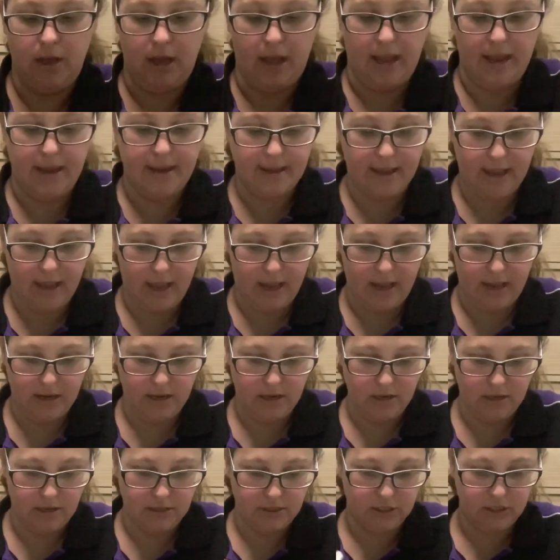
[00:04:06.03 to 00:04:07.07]

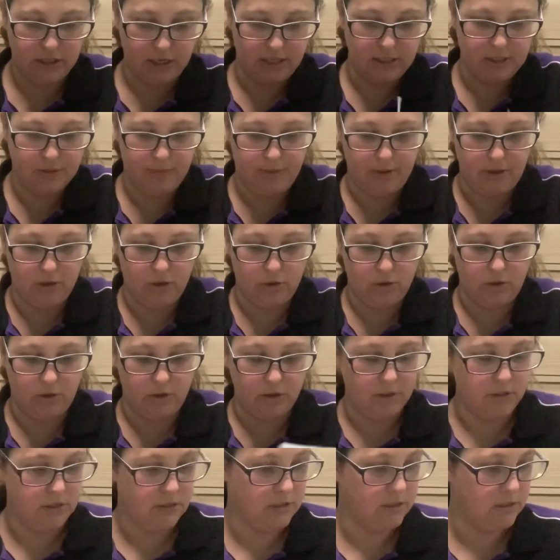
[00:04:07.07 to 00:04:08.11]
Again, just
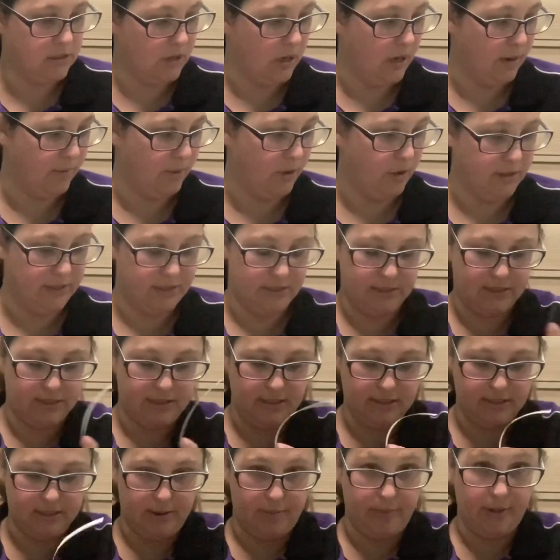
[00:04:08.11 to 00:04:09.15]
because I'm going to
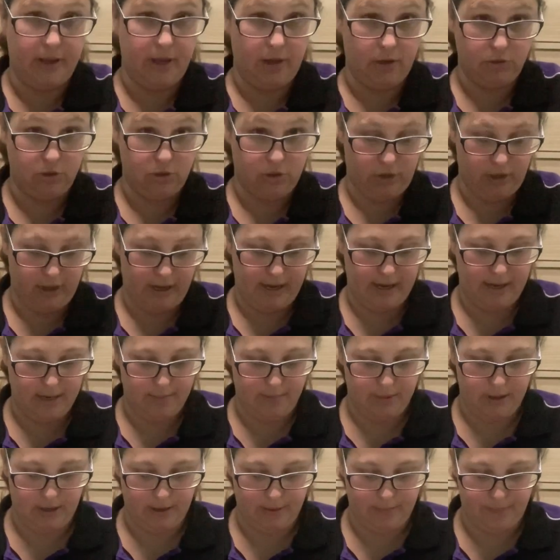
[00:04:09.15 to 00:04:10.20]
stick something else on it in a
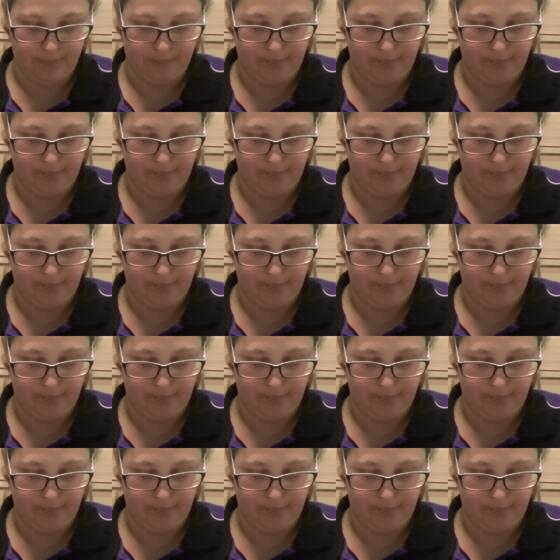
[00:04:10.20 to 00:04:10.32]
minute.